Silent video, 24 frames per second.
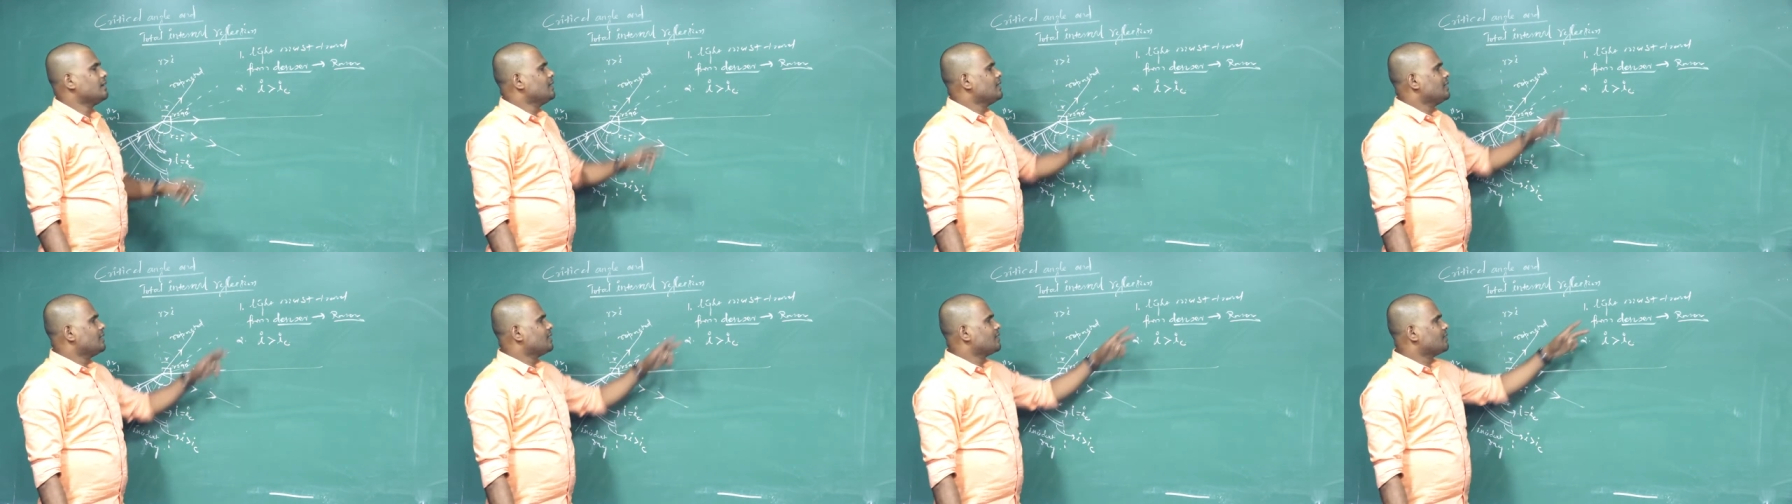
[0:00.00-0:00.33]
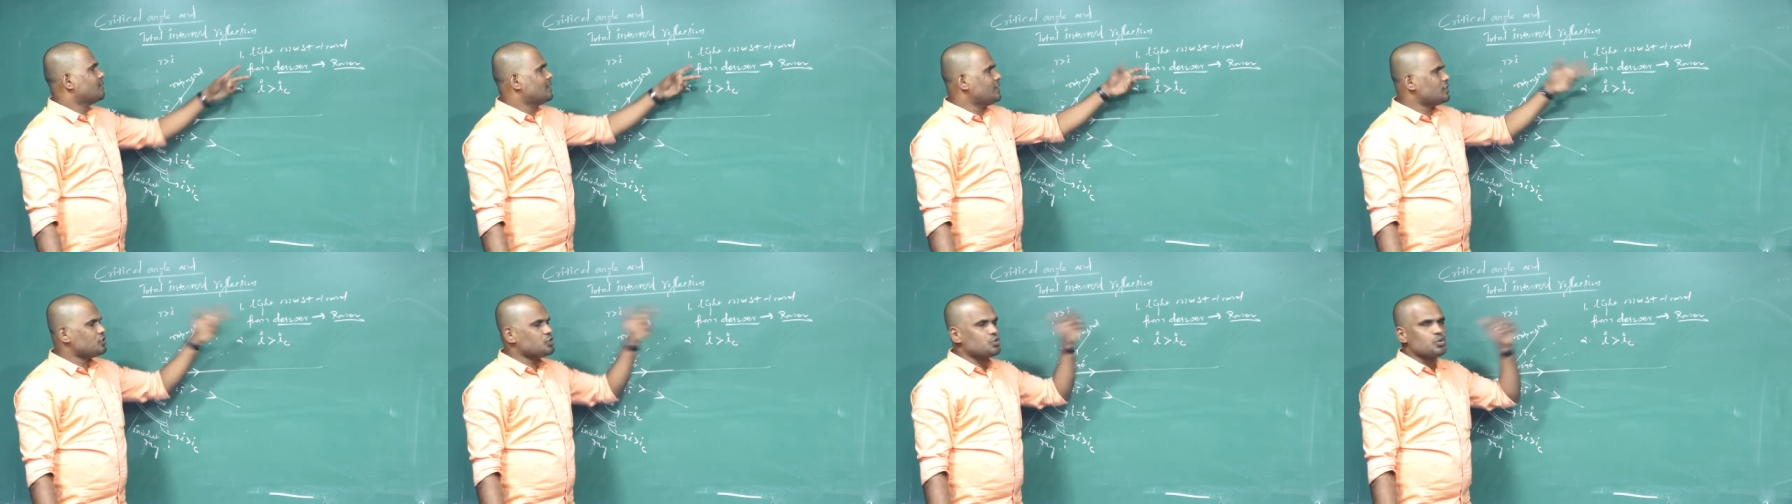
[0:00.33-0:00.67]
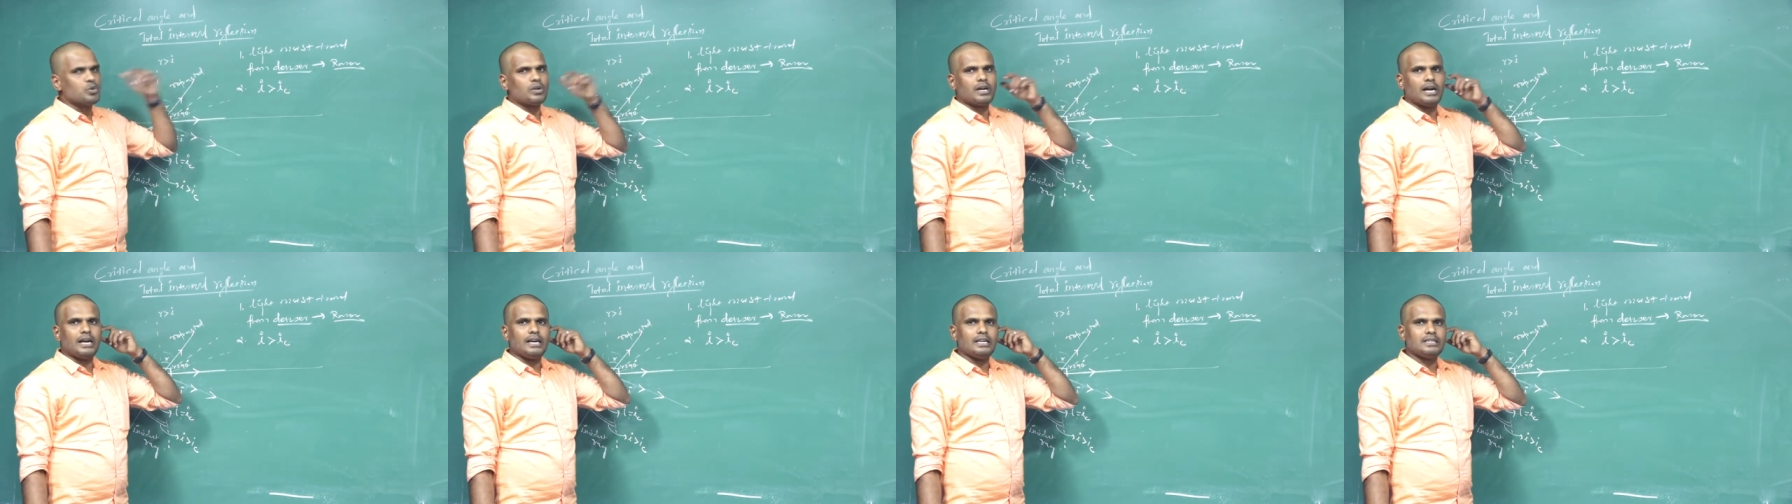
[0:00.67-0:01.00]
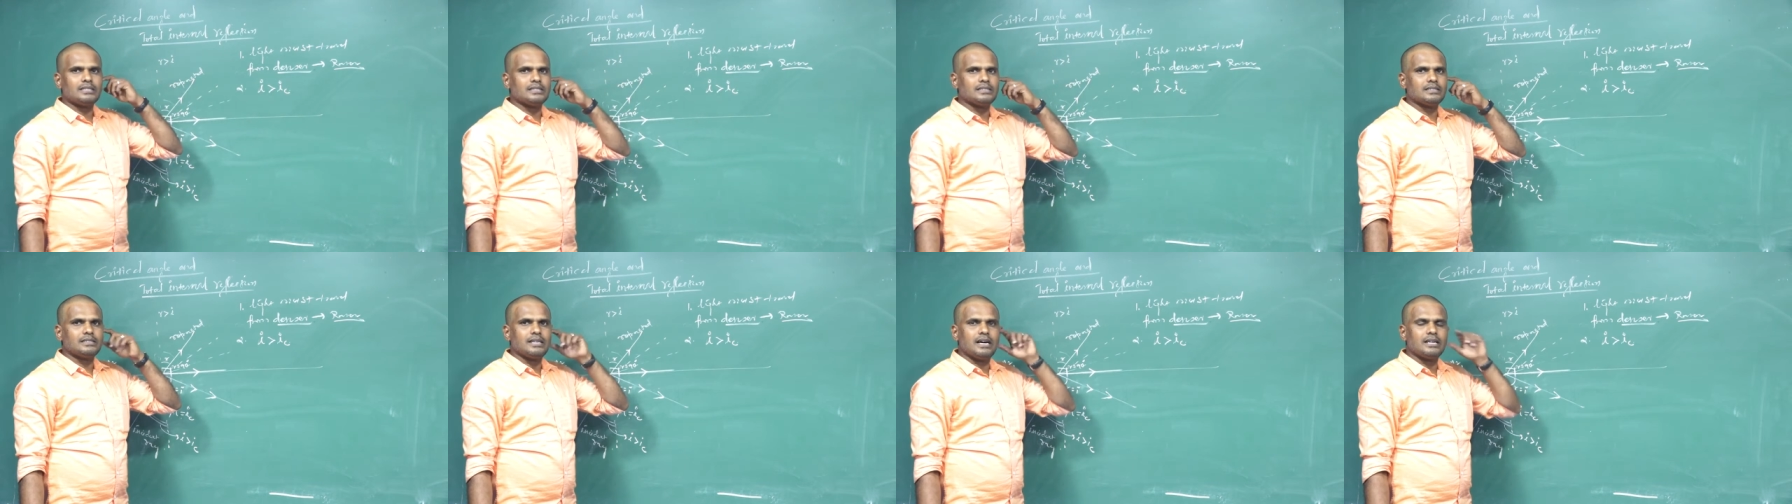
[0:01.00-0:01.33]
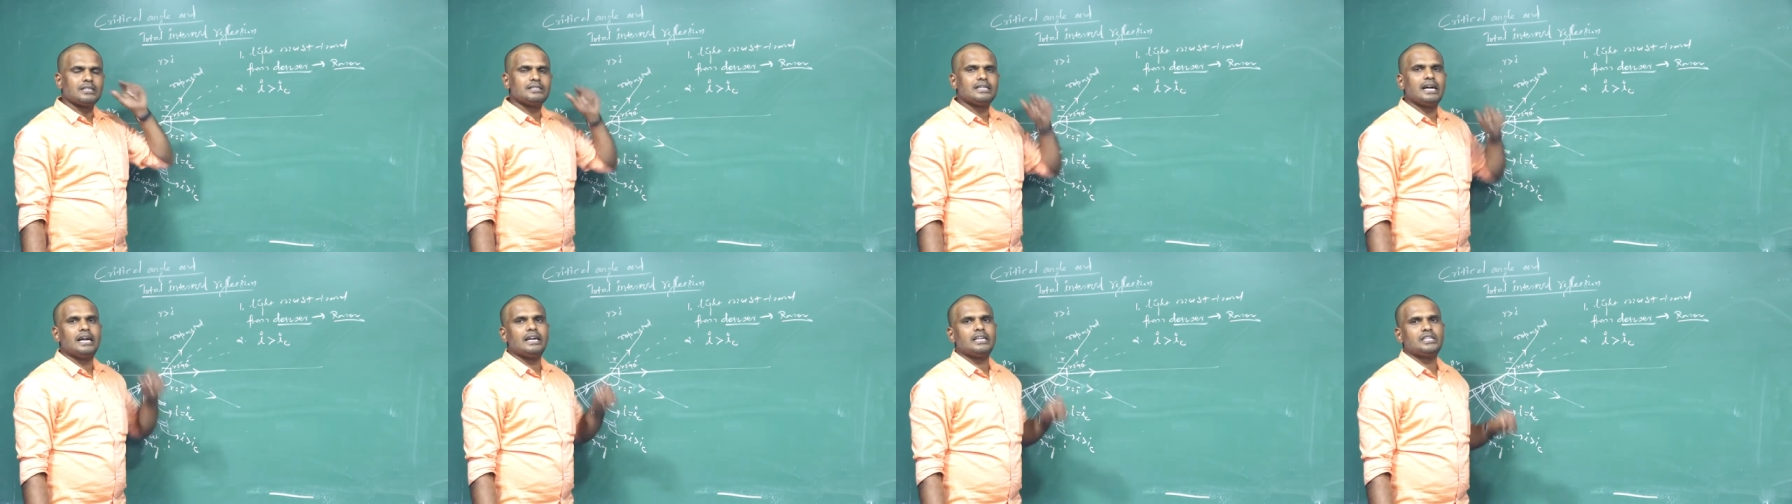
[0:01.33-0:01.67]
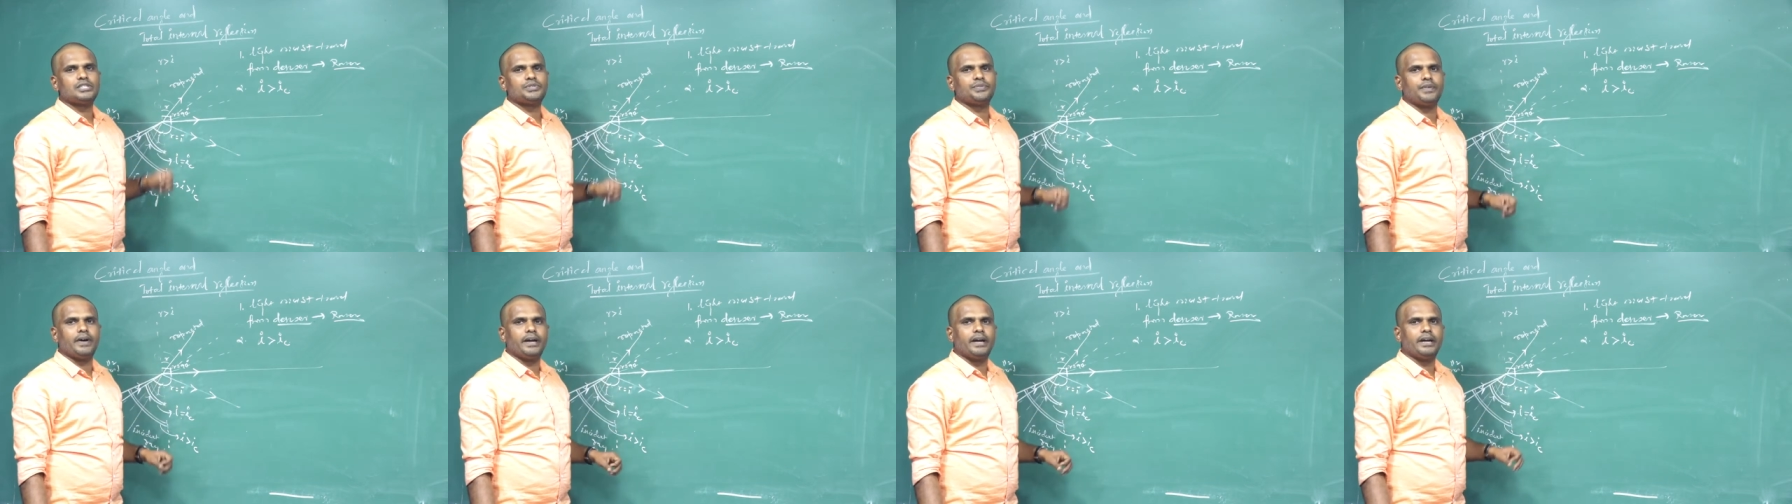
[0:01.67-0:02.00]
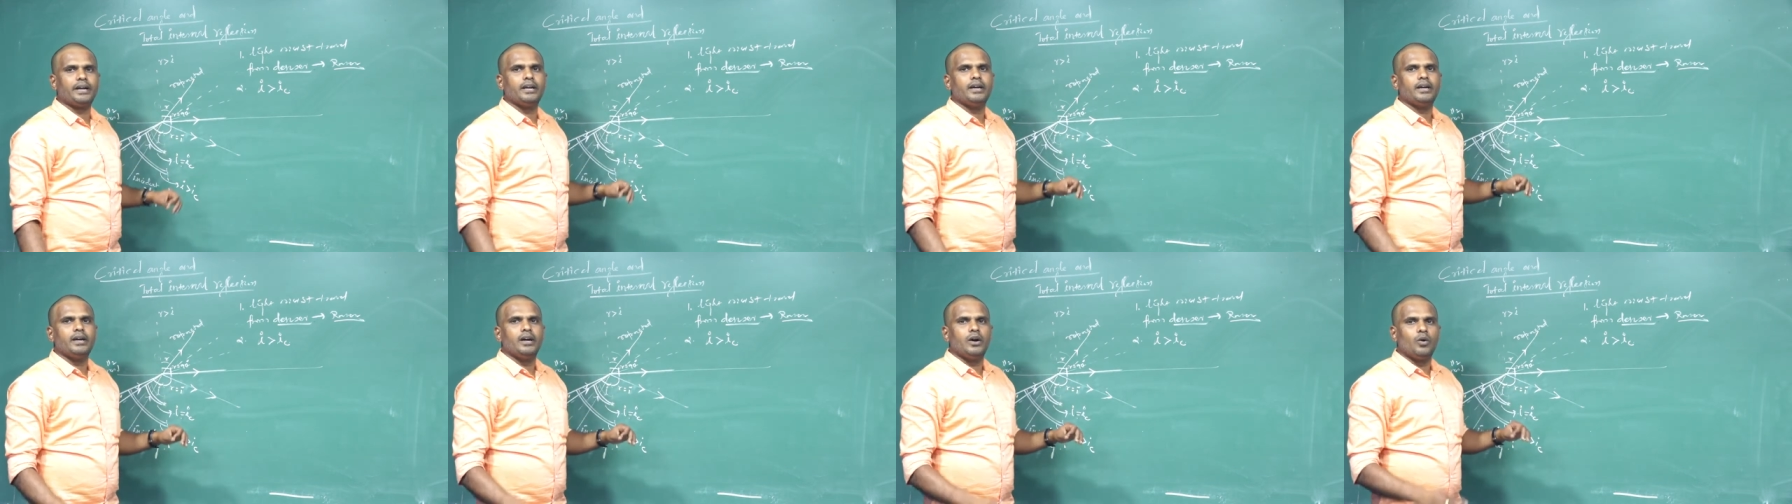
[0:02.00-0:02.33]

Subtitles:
If these two conditions are satisfied,